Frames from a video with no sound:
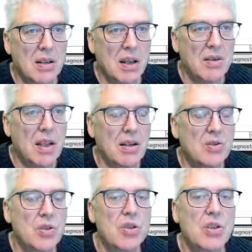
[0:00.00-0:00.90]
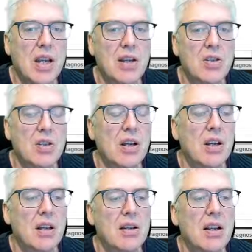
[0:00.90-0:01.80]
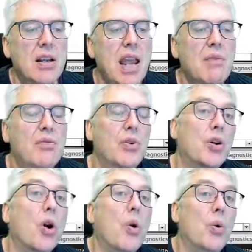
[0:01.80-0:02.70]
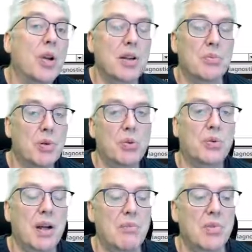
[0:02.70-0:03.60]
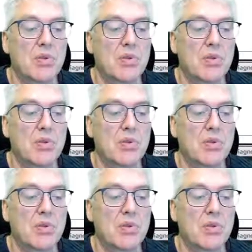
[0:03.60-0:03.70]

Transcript: and then I just changed the name for the code in the program.